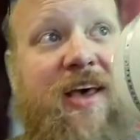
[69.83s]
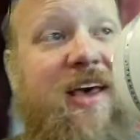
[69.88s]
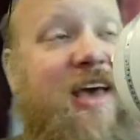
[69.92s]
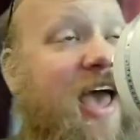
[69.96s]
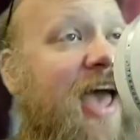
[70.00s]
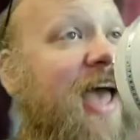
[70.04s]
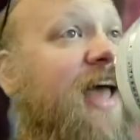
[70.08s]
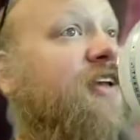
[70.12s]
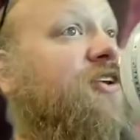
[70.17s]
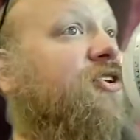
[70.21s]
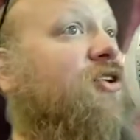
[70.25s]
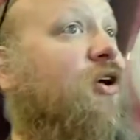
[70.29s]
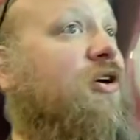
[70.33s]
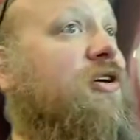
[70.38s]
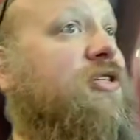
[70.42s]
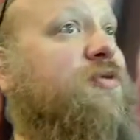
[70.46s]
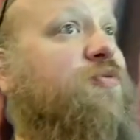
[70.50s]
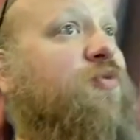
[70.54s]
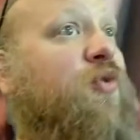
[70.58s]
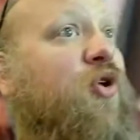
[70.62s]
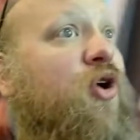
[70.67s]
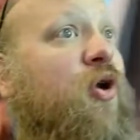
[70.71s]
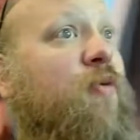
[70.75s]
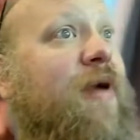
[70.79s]
and talks
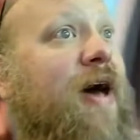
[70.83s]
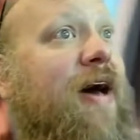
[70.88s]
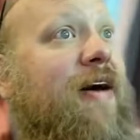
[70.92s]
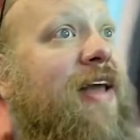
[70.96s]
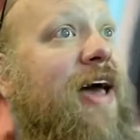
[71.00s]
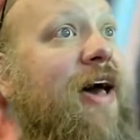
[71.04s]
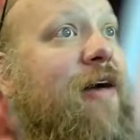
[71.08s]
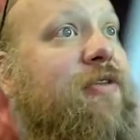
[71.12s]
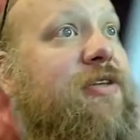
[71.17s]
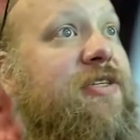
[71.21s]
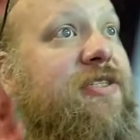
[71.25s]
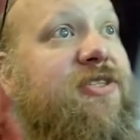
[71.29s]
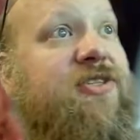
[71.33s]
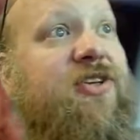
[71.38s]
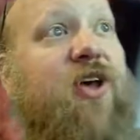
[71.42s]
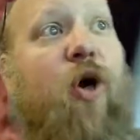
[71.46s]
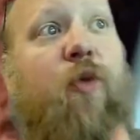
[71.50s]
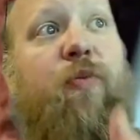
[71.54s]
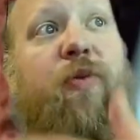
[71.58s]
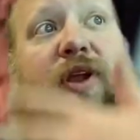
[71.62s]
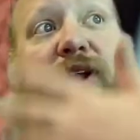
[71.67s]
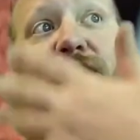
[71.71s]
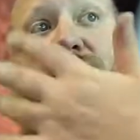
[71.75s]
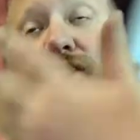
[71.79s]
more about how this has all
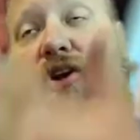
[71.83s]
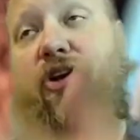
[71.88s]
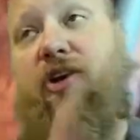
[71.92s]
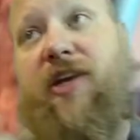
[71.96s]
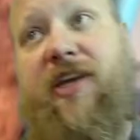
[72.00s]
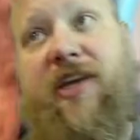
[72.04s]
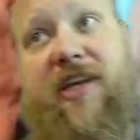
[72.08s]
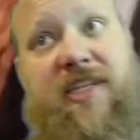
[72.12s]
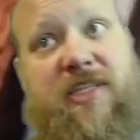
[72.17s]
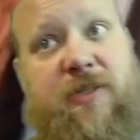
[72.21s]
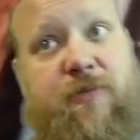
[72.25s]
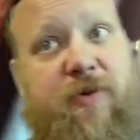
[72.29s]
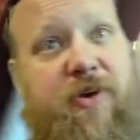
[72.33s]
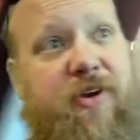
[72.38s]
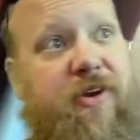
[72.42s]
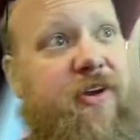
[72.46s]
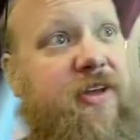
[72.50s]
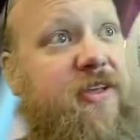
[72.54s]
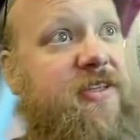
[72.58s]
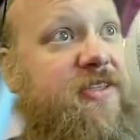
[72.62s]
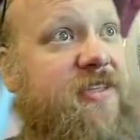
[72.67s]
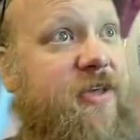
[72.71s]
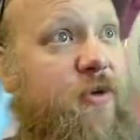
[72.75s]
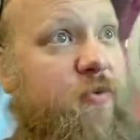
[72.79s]
been a learning experience, and